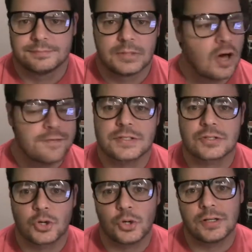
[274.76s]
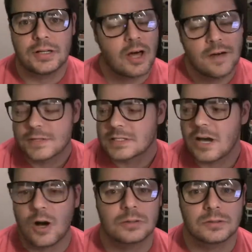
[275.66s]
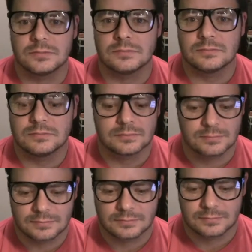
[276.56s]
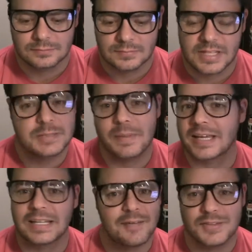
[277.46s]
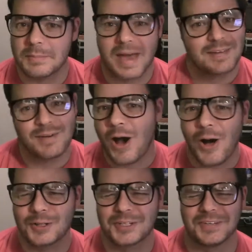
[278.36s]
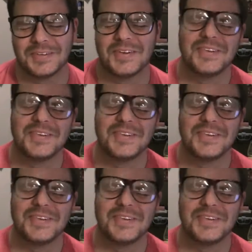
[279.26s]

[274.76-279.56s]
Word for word: life is good, life is golden. Let's make love in the back of a Holden.